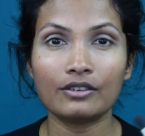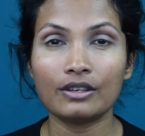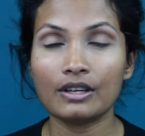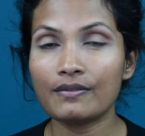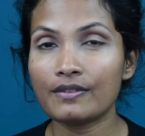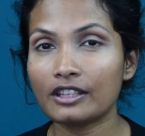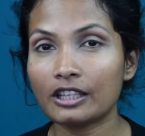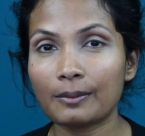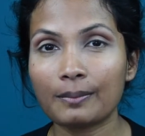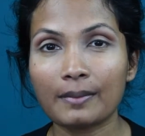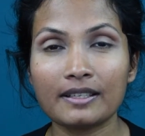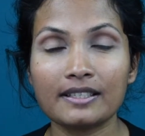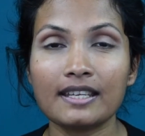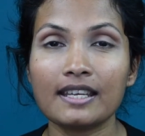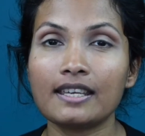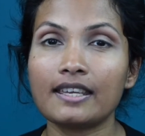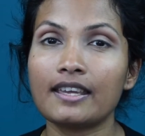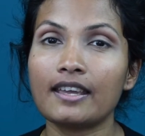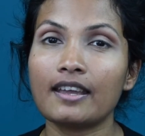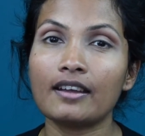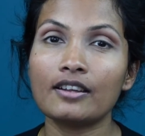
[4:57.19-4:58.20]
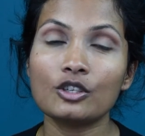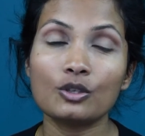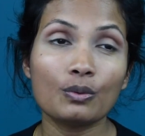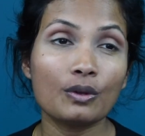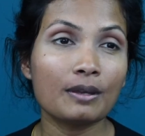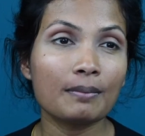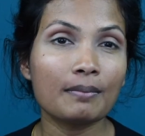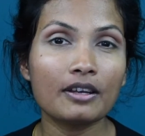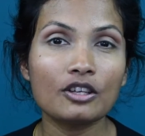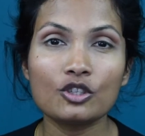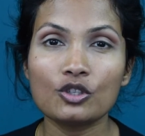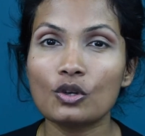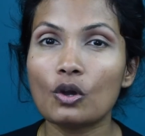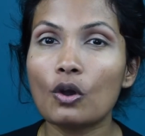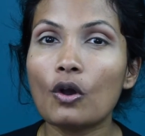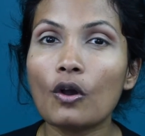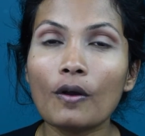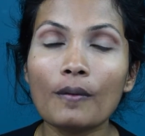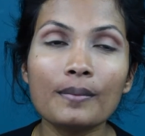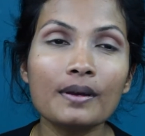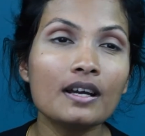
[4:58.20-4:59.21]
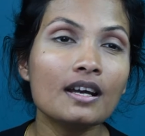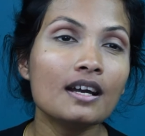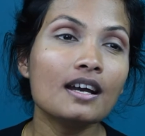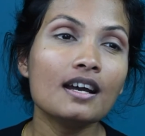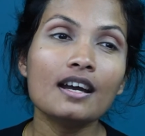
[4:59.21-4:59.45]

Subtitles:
leaving them at daycare, doing my job.